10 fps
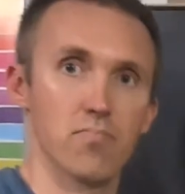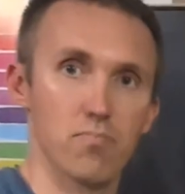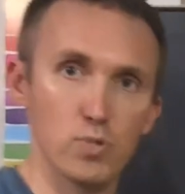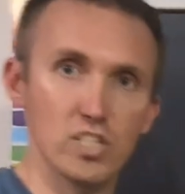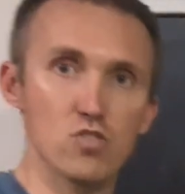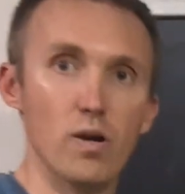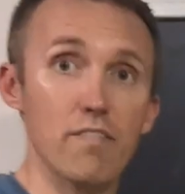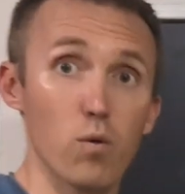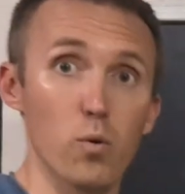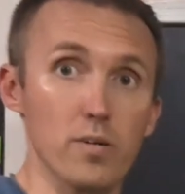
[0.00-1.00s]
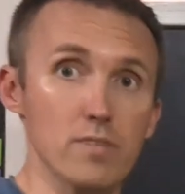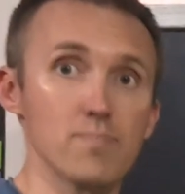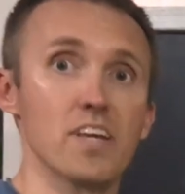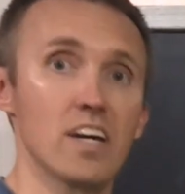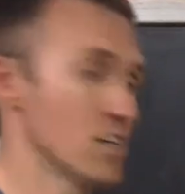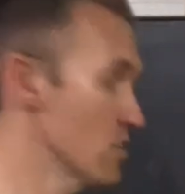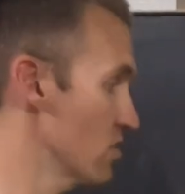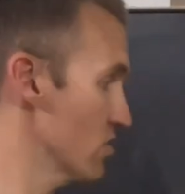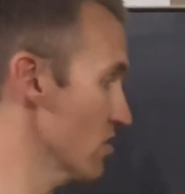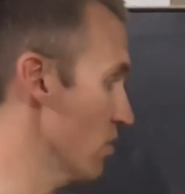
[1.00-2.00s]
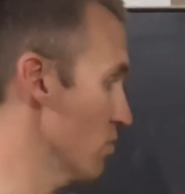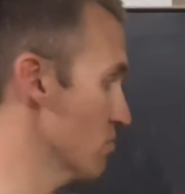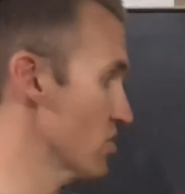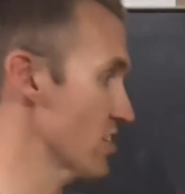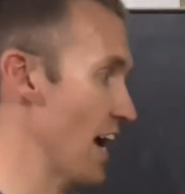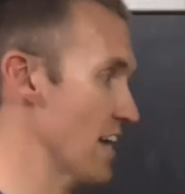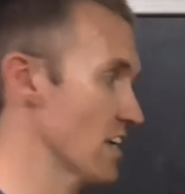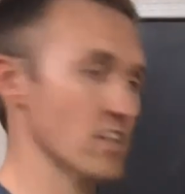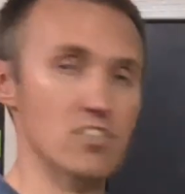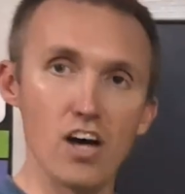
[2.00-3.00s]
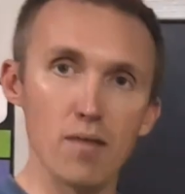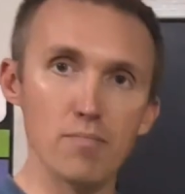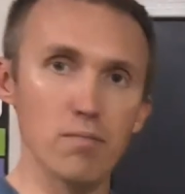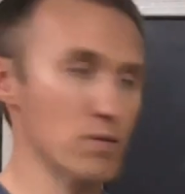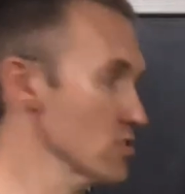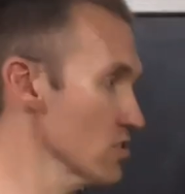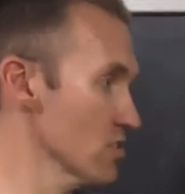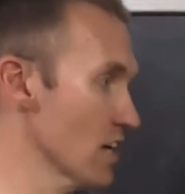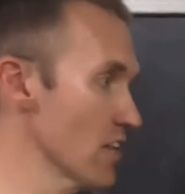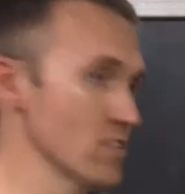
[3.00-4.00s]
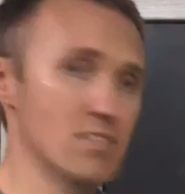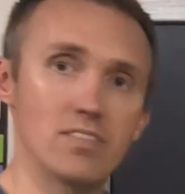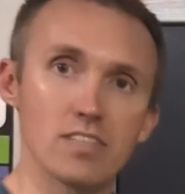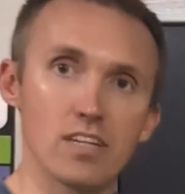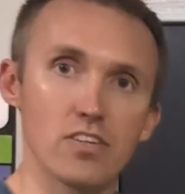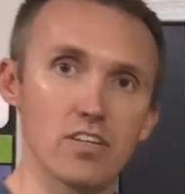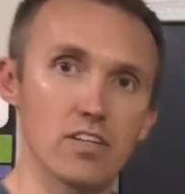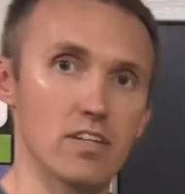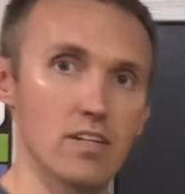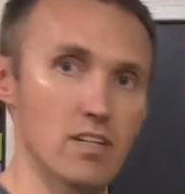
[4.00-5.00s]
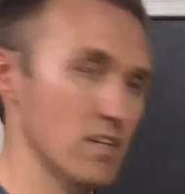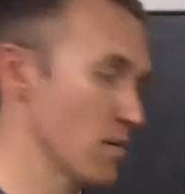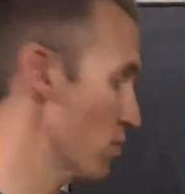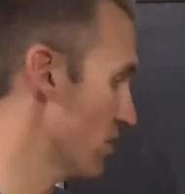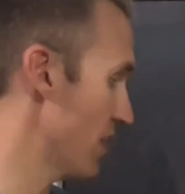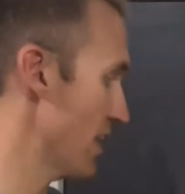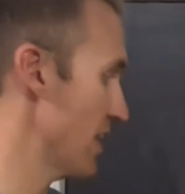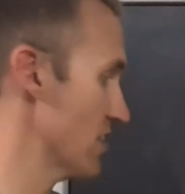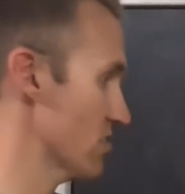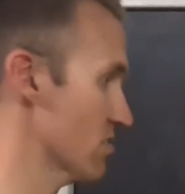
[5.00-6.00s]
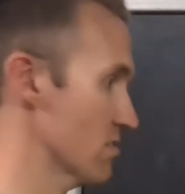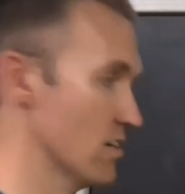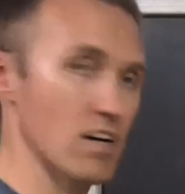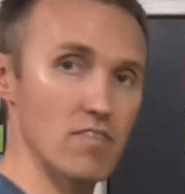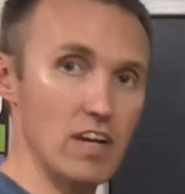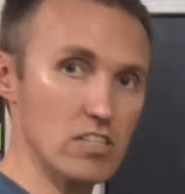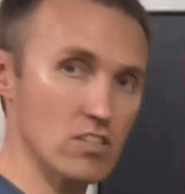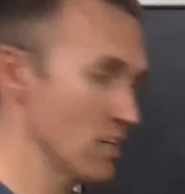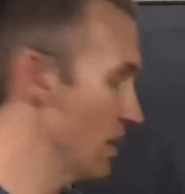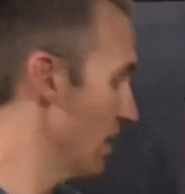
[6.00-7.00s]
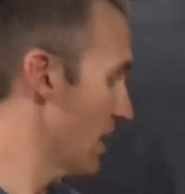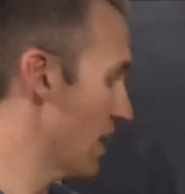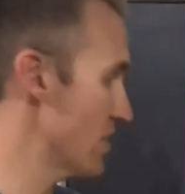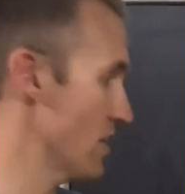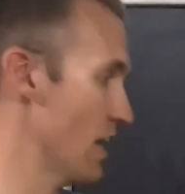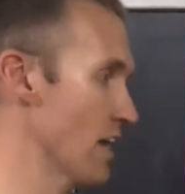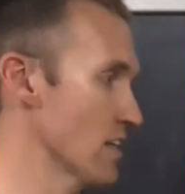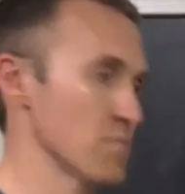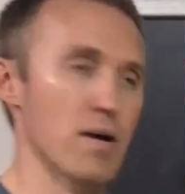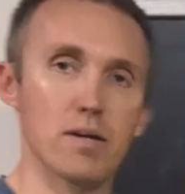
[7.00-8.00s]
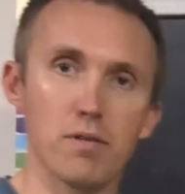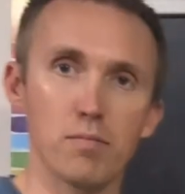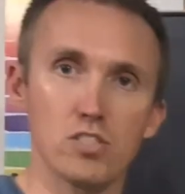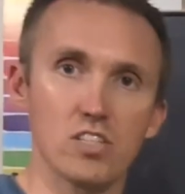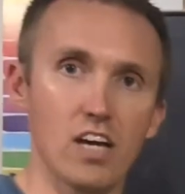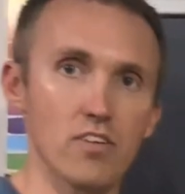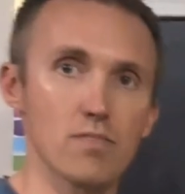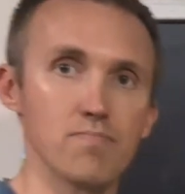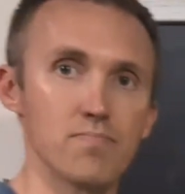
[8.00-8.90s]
Pretty straightforward. So just adding the top numbers together to get the number in that last vector, and then adding the bottom numbers together.